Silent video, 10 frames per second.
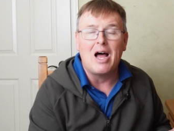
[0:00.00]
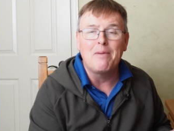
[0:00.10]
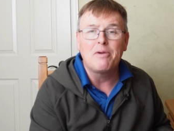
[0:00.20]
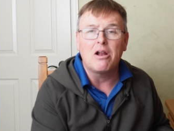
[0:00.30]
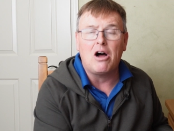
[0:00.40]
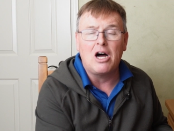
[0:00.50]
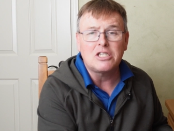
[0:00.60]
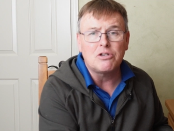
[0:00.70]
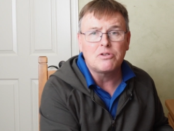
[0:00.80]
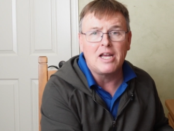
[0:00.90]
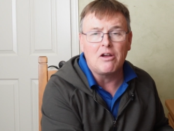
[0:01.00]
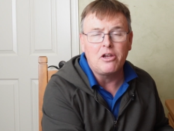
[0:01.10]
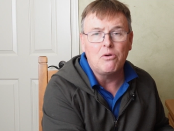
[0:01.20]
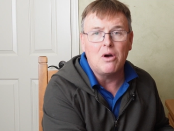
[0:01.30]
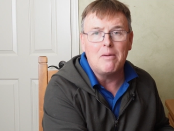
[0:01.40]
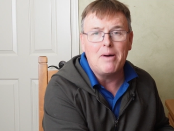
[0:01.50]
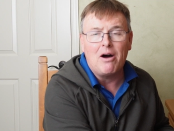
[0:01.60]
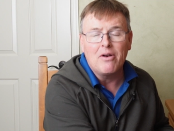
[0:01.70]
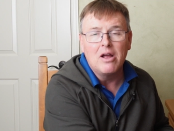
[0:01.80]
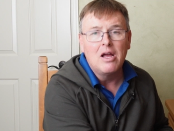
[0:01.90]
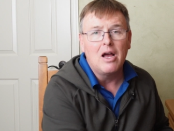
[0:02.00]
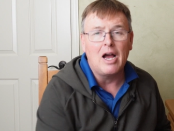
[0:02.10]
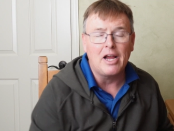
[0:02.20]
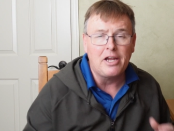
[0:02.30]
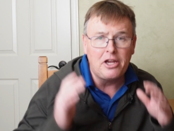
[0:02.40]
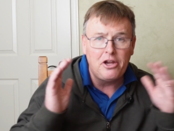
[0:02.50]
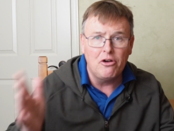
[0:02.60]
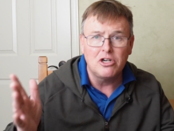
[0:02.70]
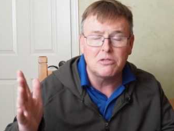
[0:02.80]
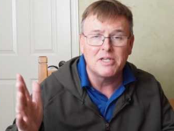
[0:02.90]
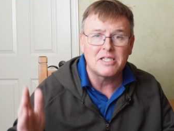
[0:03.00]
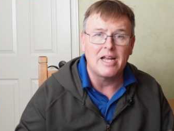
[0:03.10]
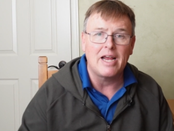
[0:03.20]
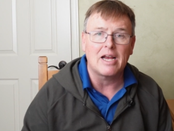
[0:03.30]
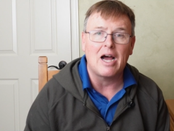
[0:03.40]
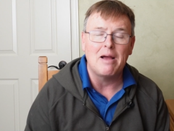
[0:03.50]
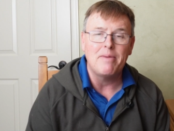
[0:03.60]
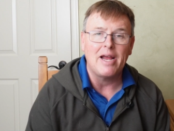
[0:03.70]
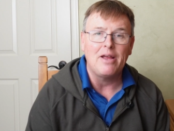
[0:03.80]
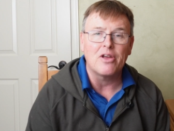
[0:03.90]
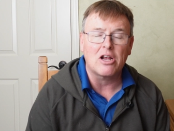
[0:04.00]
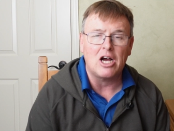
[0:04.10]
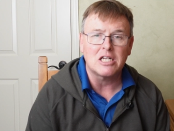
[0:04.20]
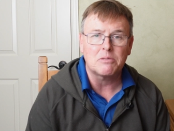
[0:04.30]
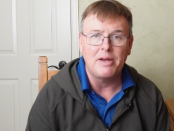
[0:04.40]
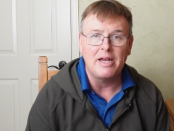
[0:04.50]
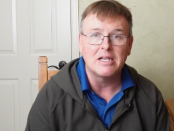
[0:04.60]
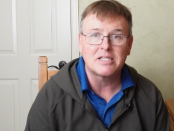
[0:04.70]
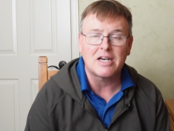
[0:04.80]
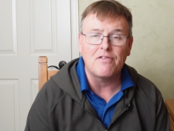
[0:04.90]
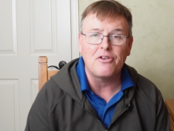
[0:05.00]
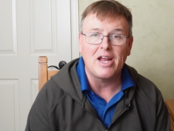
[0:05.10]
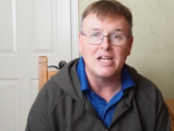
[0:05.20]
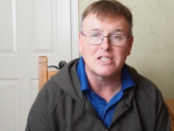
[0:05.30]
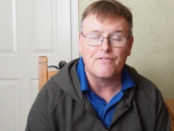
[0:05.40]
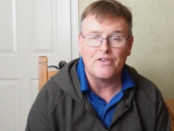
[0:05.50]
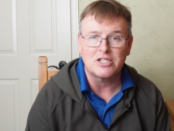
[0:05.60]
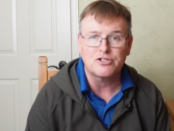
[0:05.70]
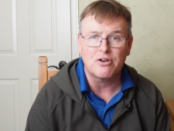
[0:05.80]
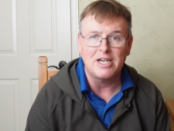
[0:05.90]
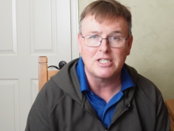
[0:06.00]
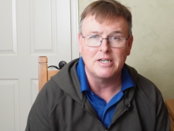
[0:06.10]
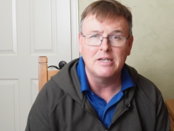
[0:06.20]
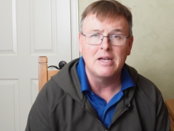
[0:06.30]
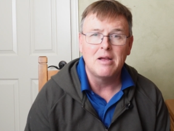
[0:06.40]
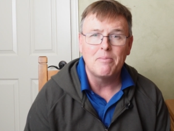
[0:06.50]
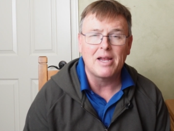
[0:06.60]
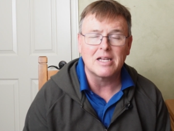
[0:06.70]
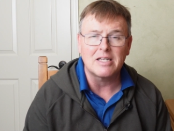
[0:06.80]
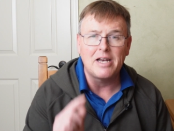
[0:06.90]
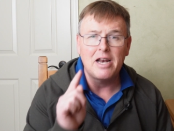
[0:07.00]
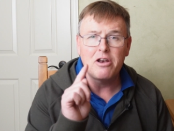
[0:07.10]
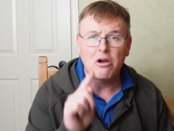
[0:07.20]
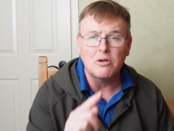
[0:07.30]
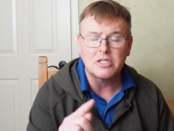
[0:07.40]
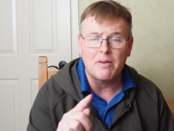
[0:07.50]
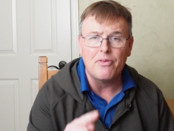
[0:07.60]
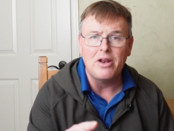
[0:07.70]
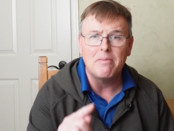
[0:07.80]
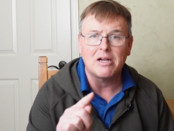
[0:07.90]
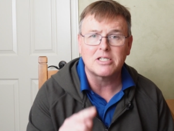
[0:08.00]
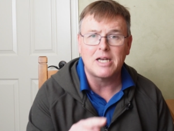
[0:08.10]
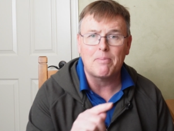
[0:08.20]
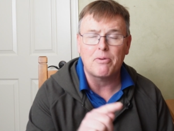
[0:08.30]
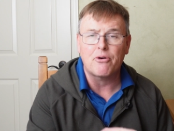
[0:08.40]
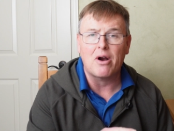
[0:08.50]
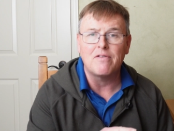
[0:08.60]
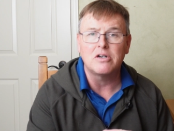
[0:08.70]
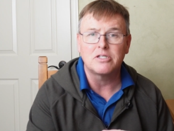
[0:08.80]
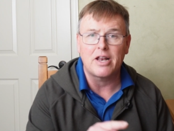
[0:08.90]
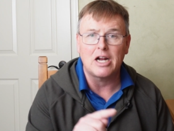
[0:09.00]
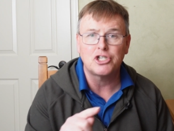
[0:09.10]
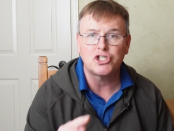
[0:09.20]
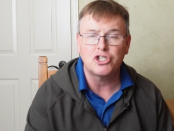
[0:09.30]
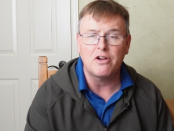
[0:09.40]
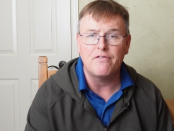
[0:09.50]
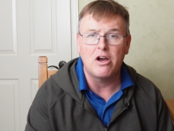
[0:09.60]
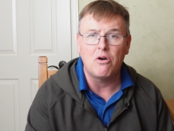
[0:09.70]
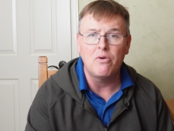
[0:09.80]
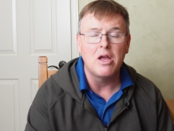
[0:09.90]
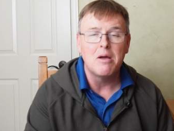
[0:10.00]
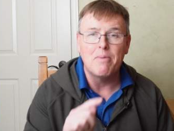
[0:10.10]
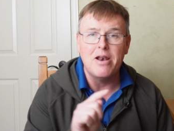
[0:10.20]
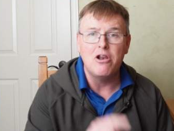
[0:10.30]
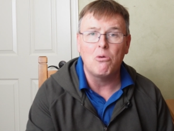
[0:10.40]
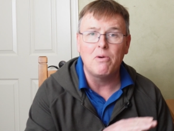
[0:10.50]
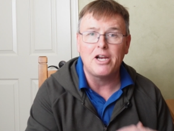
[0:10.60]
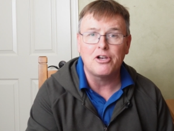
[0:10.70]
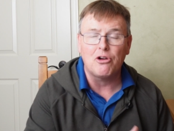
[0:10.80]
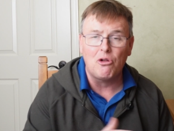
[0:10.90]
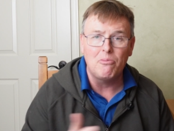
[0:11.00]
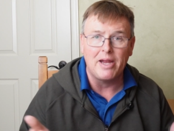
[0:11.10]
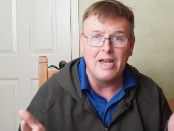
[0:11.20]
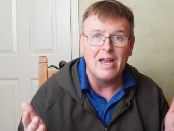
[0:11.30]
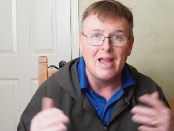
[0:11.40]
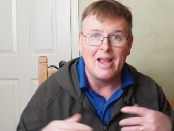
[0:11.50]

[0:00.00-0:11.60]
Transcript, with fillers: I'm going to also tell you about a huge mistake I made that cost me several days of frustration because I didn't know something about stepper drivers that I should have known, but nobody told me.